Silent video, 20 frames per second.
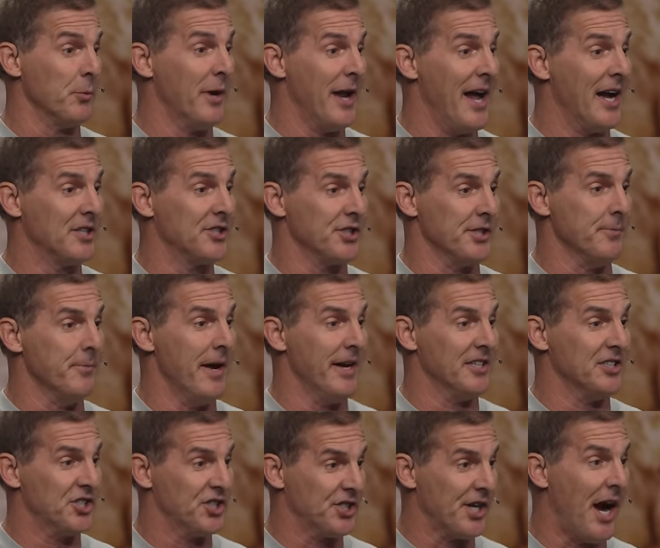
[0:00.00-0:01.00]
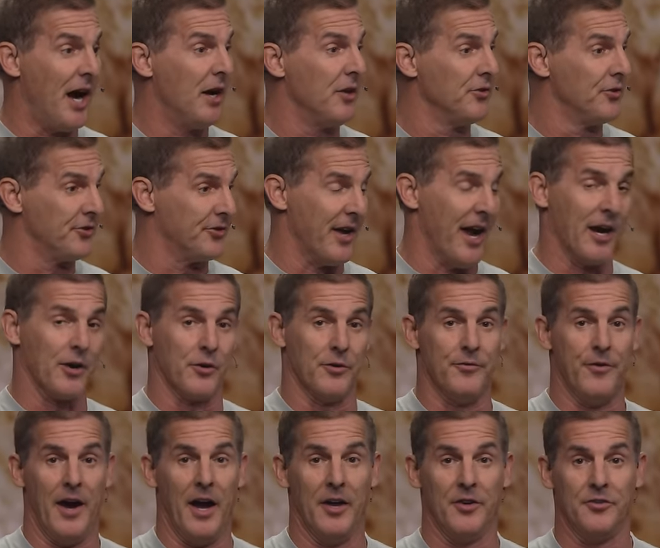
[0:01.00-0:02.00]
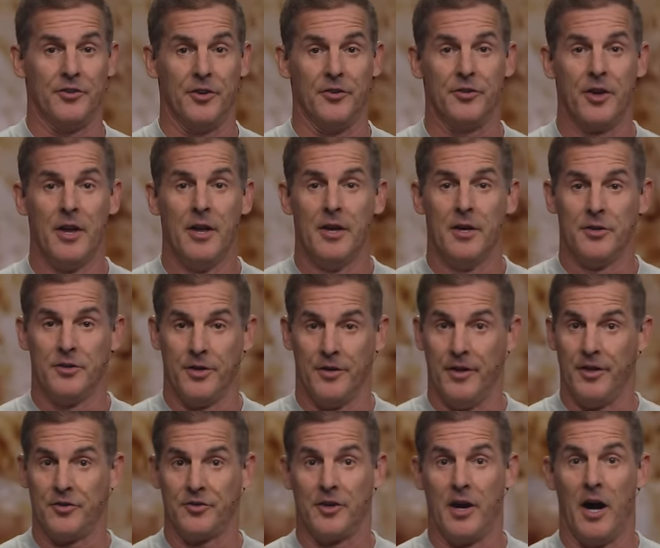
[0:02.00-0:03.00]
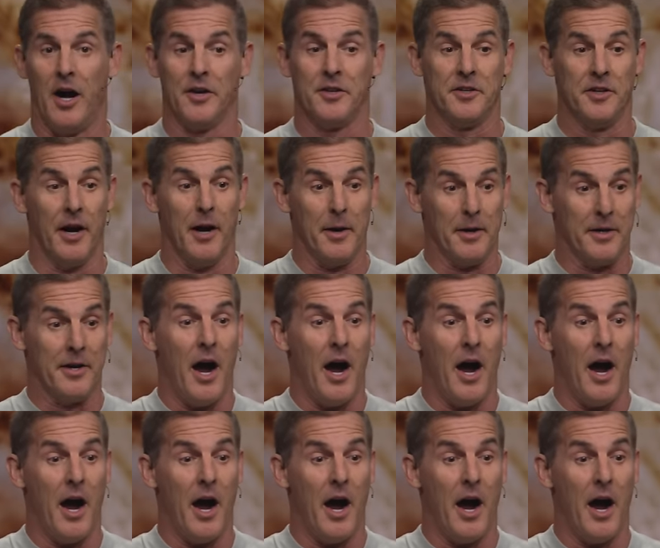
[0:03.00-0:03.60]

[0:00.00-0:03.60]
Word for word: would actually make child sacrifices to this god.